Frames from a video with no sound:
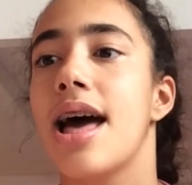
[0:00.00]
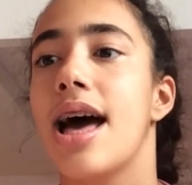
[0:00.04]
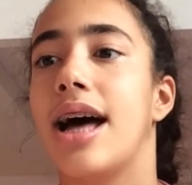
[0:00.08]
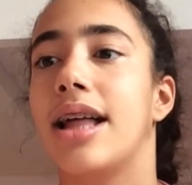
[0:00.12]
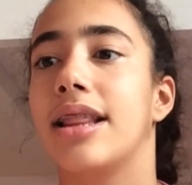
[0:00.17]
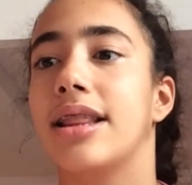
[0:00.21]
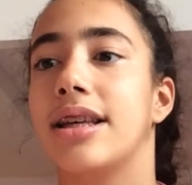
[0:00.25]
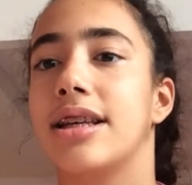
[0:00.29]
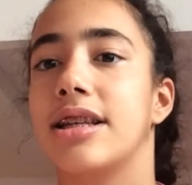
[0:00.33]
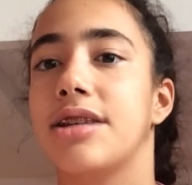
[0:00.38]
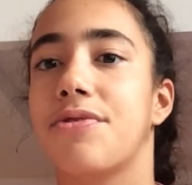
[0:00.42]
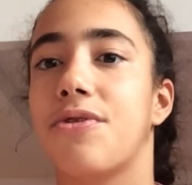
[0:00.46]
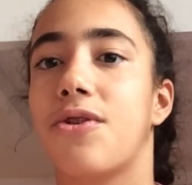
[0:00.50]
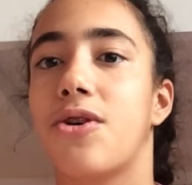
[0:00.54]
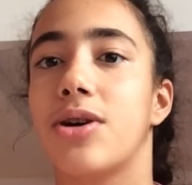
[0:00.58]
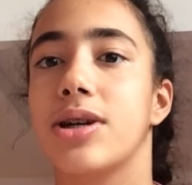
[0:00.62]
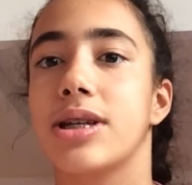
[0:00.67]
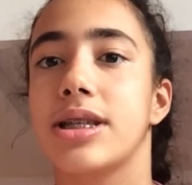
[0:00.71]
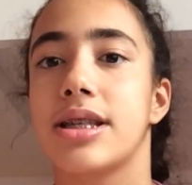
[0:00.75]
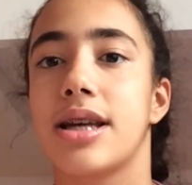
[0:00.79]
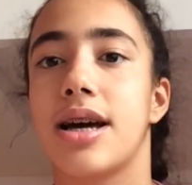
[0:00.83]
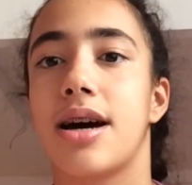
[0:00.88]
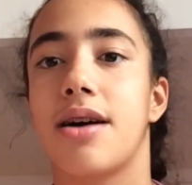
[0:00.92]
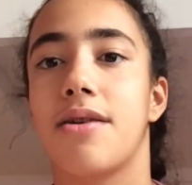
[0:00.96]
and the
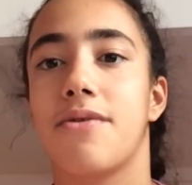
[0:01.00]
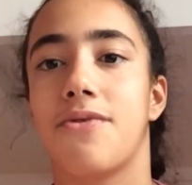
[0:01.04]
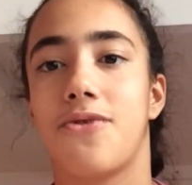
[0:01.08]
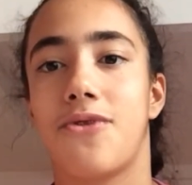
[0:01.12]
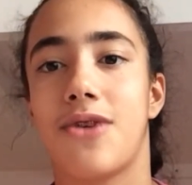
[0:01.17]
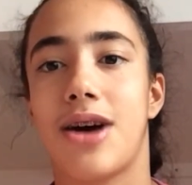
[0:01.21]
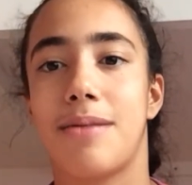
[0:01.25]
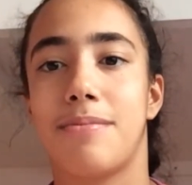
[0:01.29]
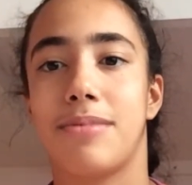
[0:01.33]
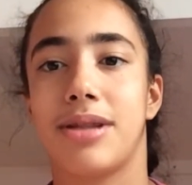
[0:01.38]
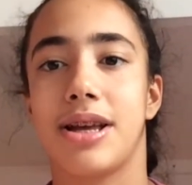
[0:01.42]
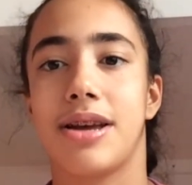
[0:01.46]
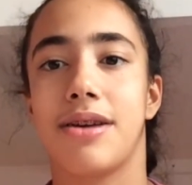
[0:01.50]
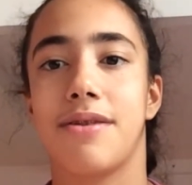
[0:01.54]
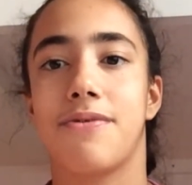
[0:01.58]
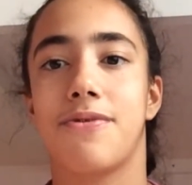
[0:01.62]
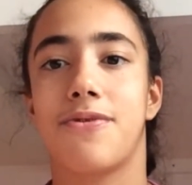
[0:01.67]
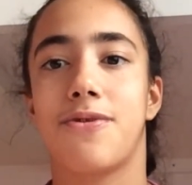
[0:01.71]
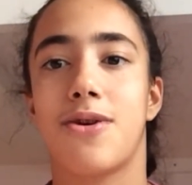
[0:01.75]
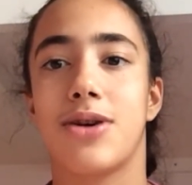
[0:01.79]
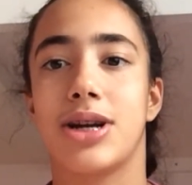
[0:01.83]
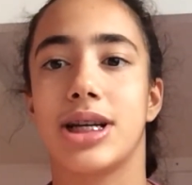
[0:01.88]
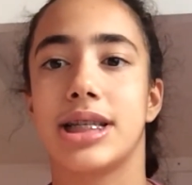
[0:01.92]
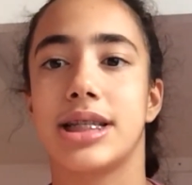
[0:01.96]
Sforza family
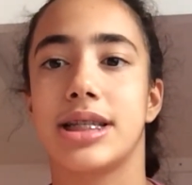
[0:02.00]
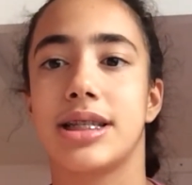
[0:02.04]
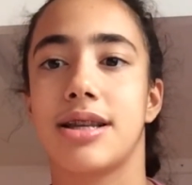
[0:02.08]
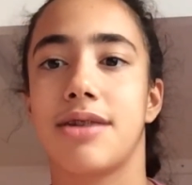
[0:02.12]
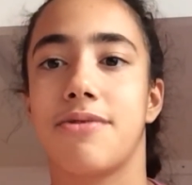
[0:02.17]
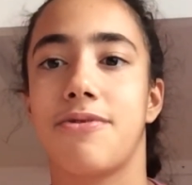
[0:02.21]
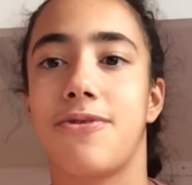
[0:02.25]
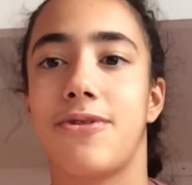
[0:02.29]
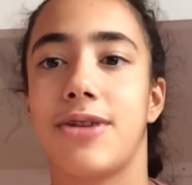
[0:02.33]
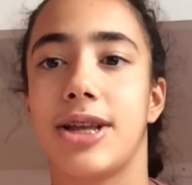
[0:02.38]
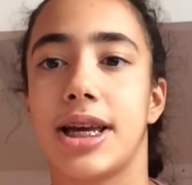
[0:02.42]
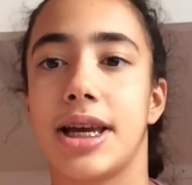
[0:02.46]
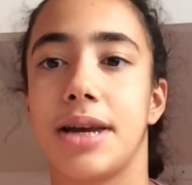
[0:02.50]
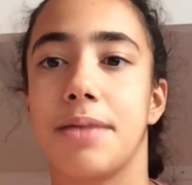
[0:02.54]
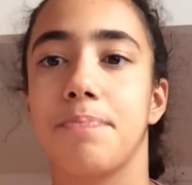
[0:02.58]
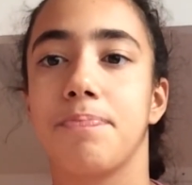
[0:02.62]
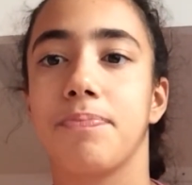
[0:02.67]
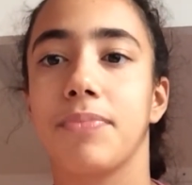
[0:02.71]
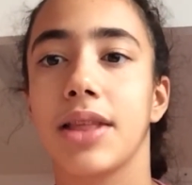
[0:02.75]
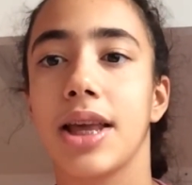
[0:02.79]
forced to flee.